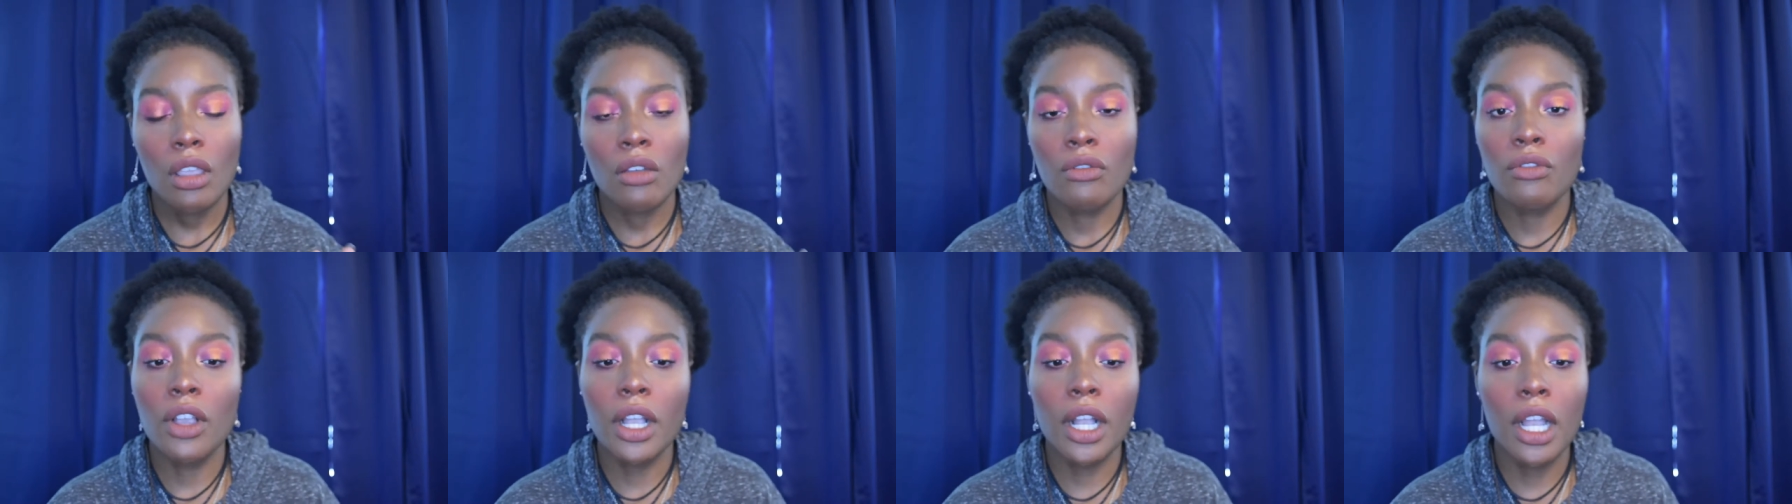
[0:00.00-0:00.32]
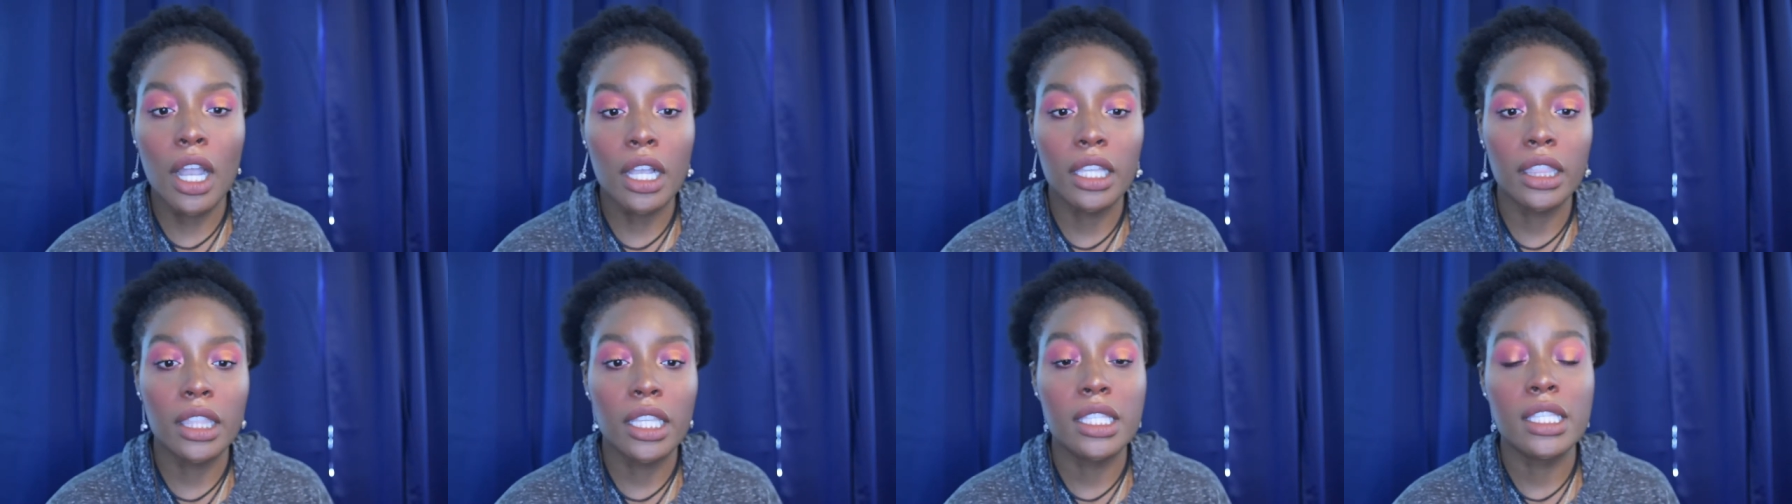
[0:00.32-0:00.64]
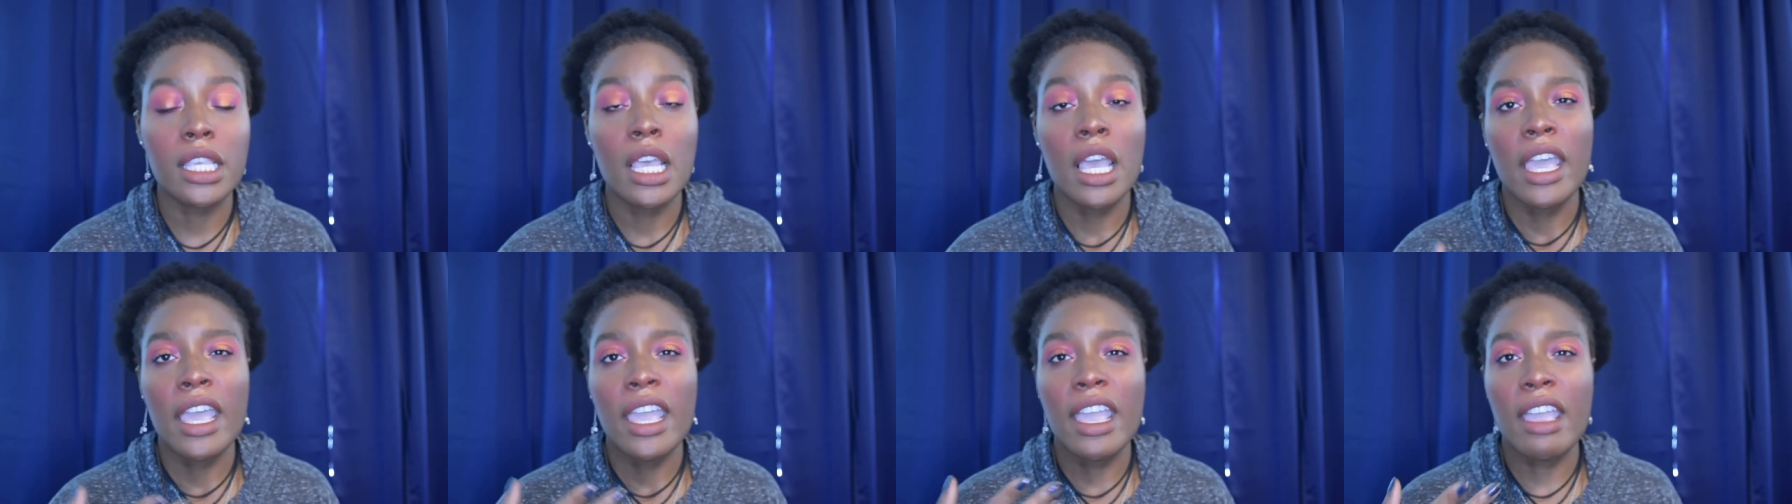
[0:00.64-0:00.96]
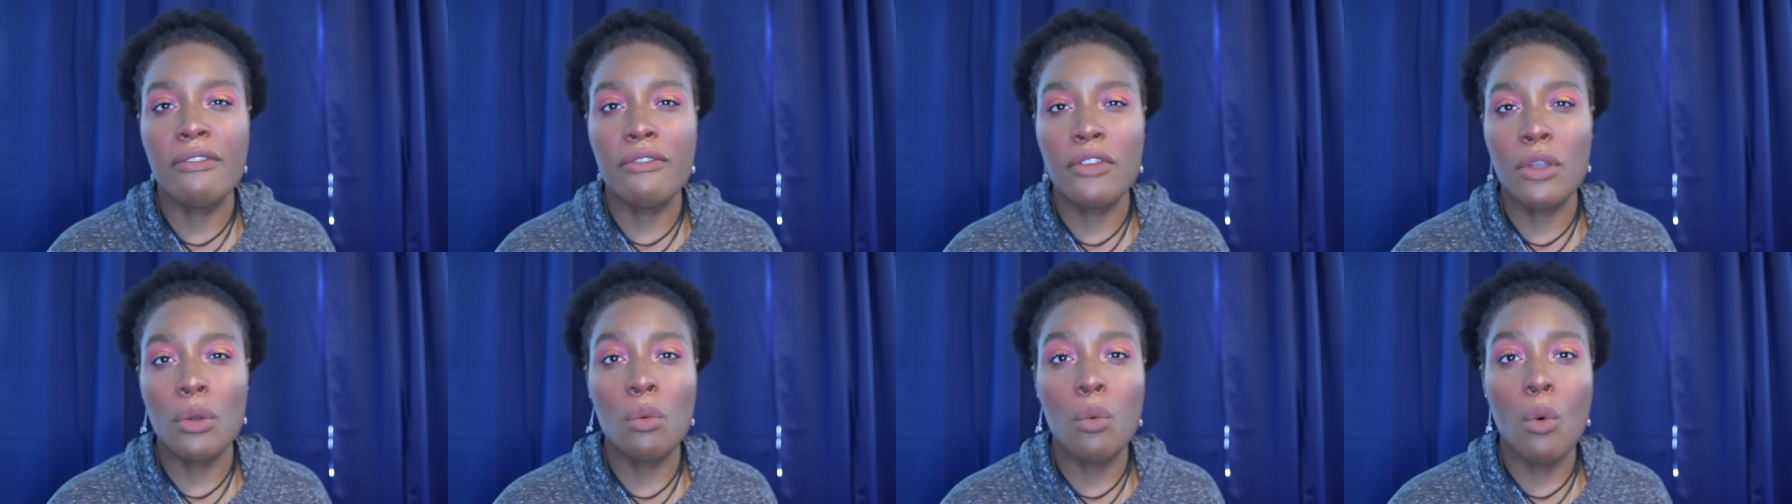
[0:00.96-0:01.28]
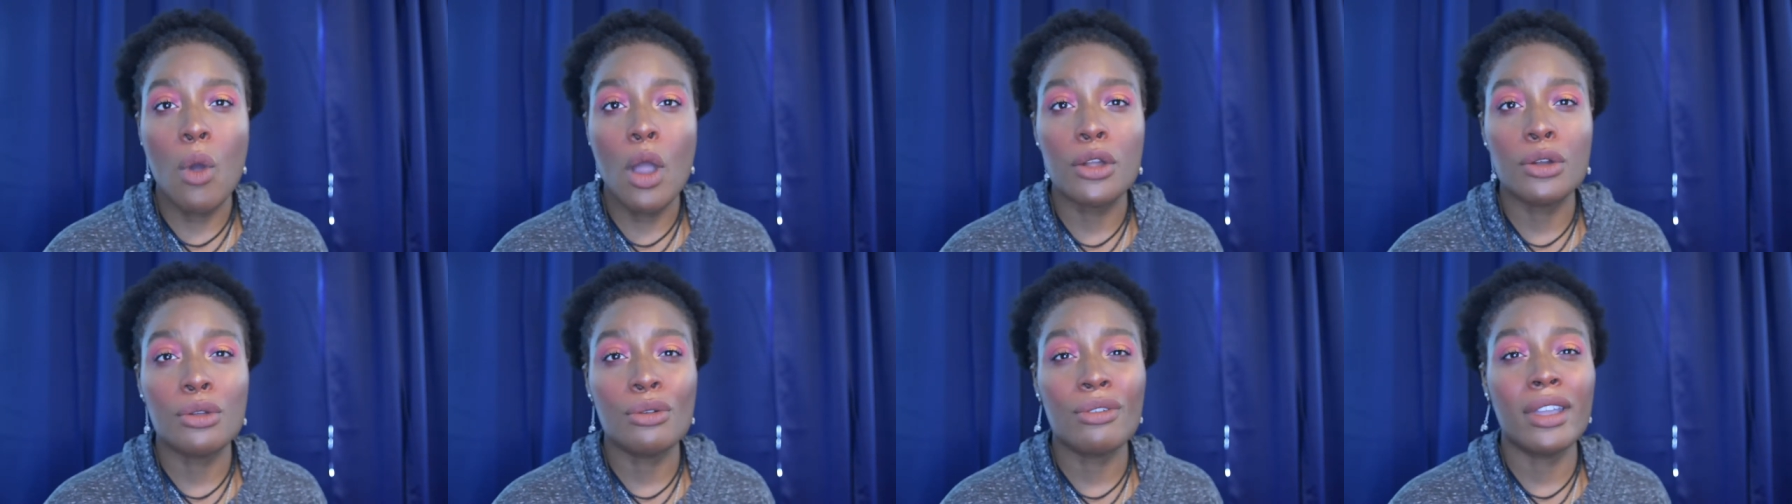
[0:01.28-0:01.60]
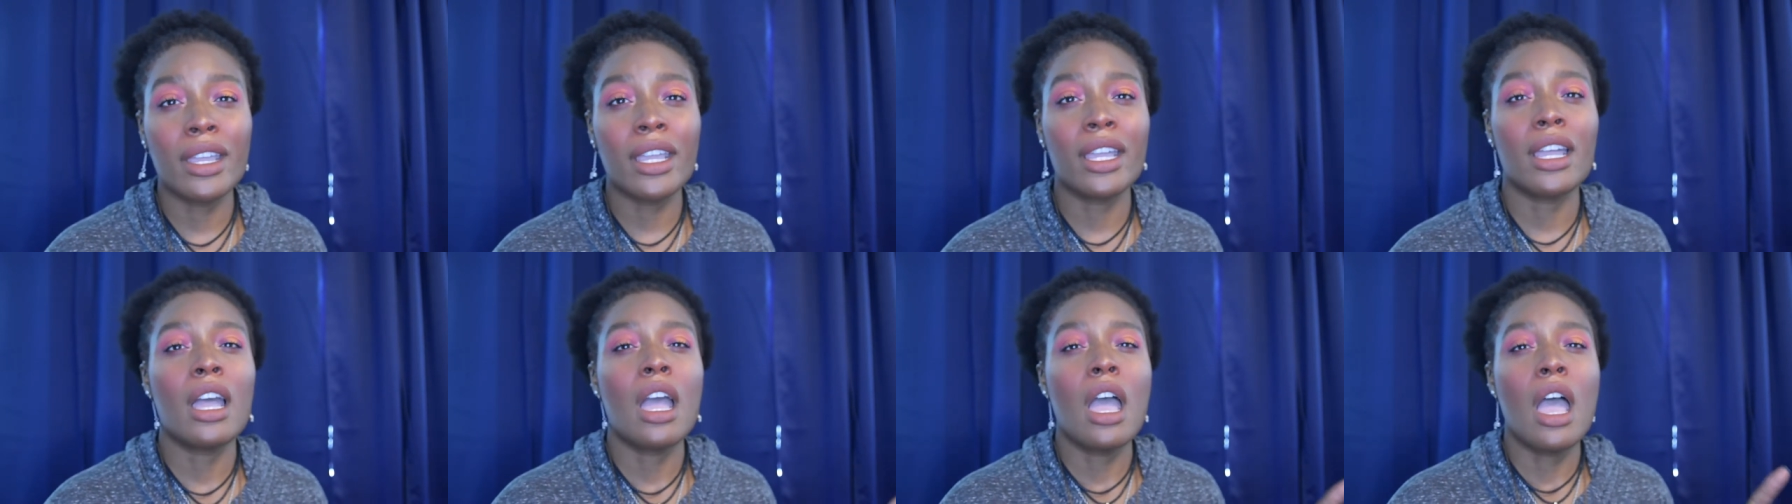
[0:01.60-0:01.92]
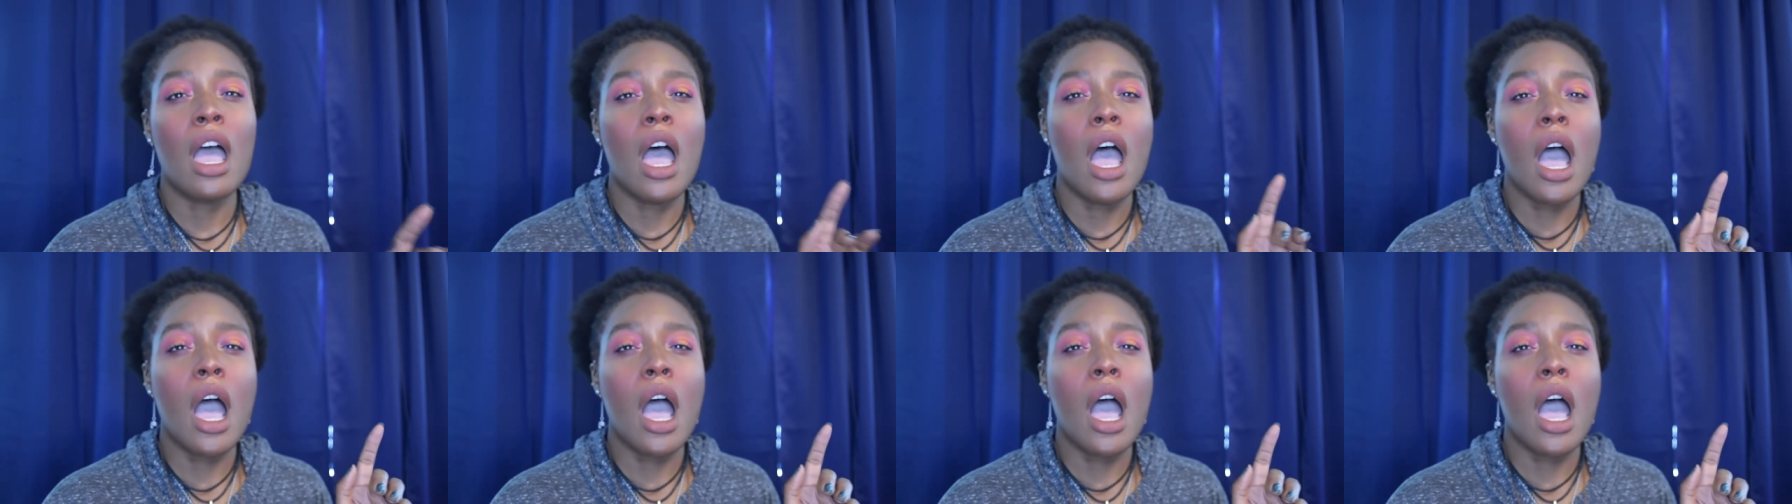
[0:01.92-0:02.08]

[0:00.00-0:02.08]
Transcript: Regardless, if you're wondering,